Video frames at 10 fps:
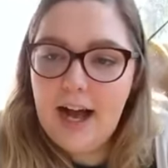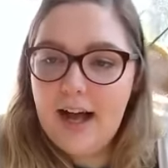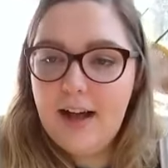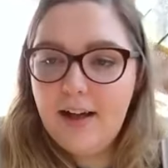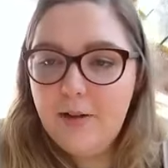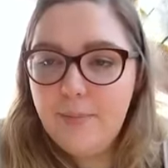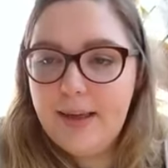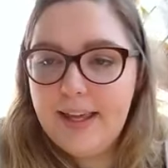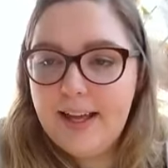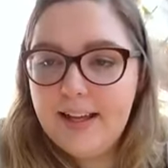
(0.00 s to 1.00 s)

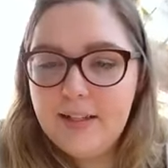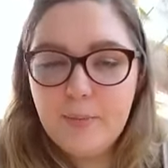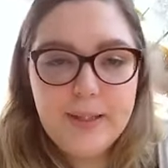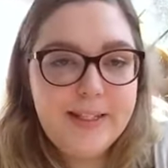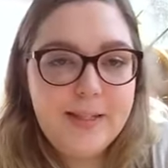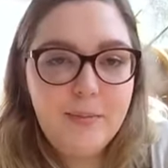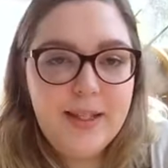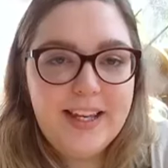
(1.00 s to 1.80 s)
and plant some